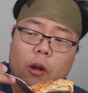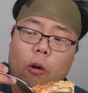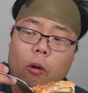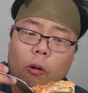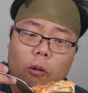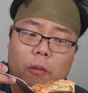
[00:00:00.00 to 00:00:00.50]
a
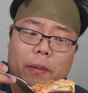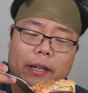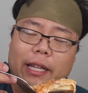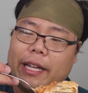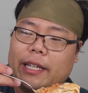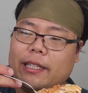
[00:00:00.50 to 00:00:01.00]
whole, but
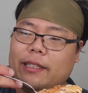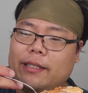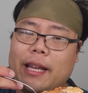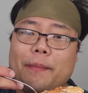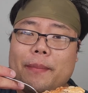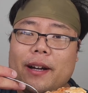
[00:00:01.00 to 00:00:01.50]
like
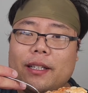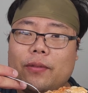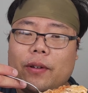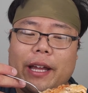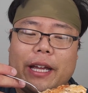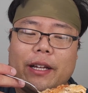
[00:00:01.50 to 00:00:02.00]
$10
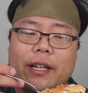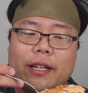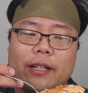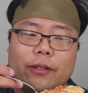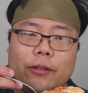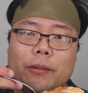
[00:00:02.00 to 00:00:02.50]
for like
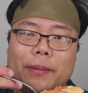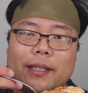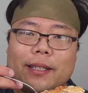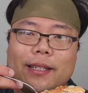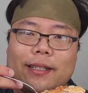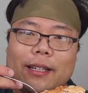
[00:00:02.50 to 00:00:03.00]
2
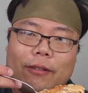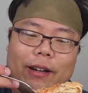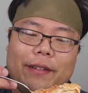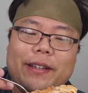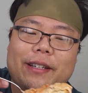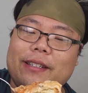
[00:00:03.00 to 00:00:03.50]
biscuits and
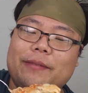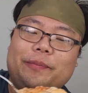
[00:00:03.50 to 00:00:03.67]
gravy.